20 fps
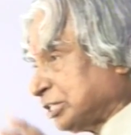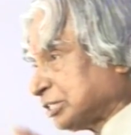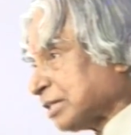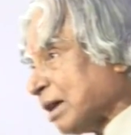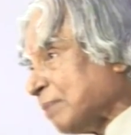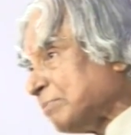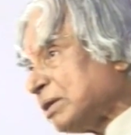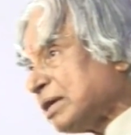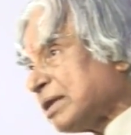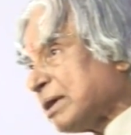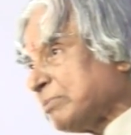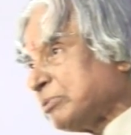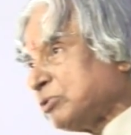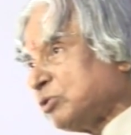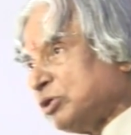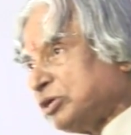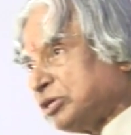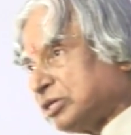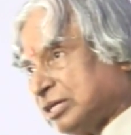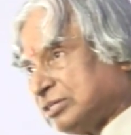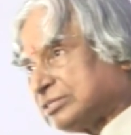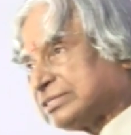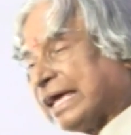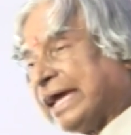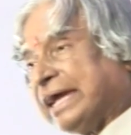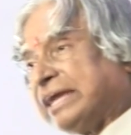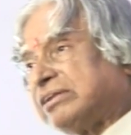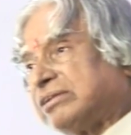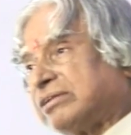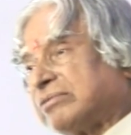Tamil I am going to
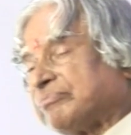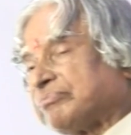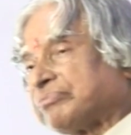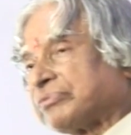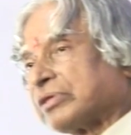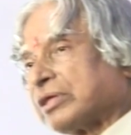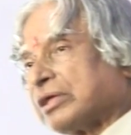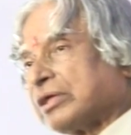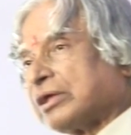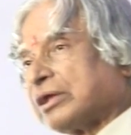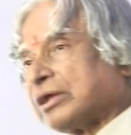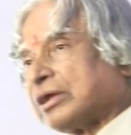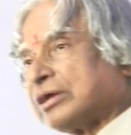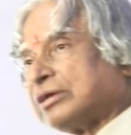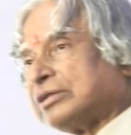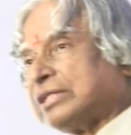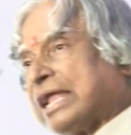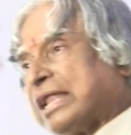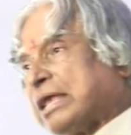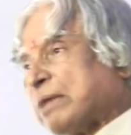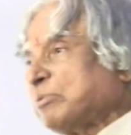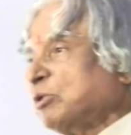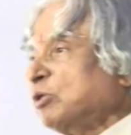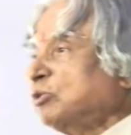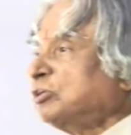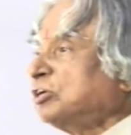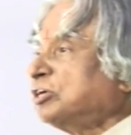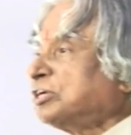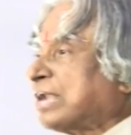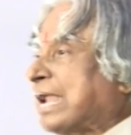recite, then I am going
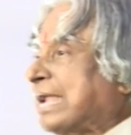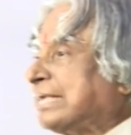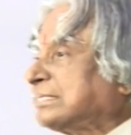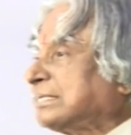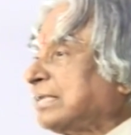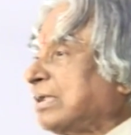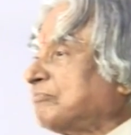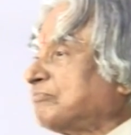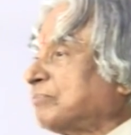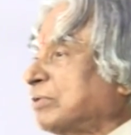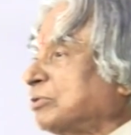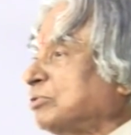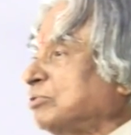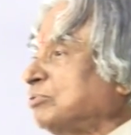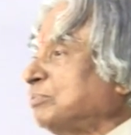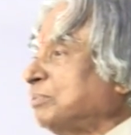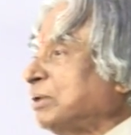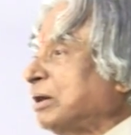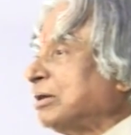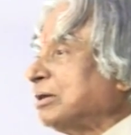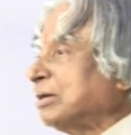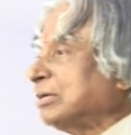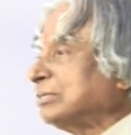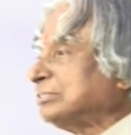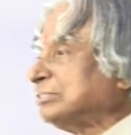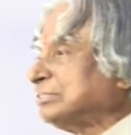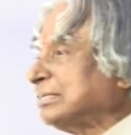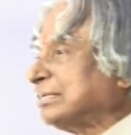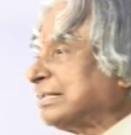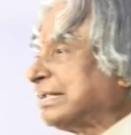to translate for you
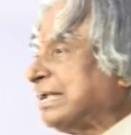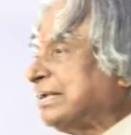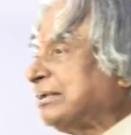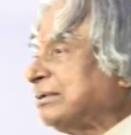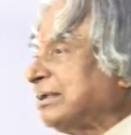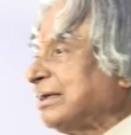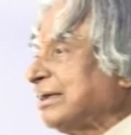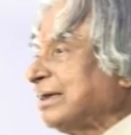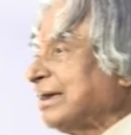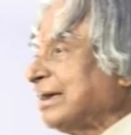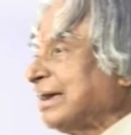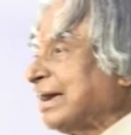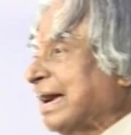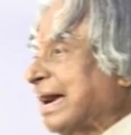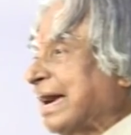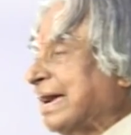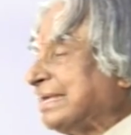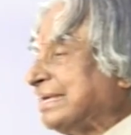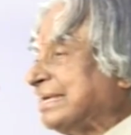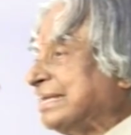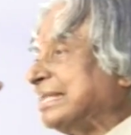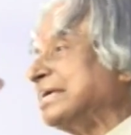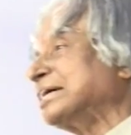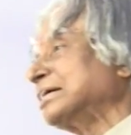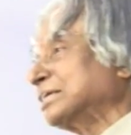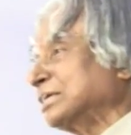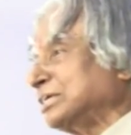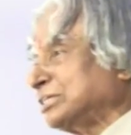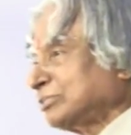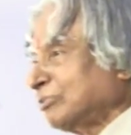children in
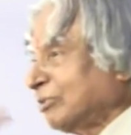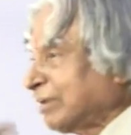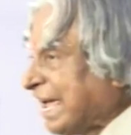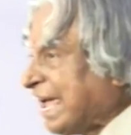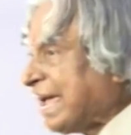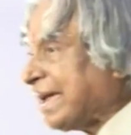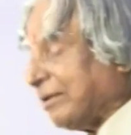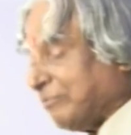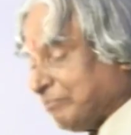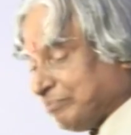English, okay?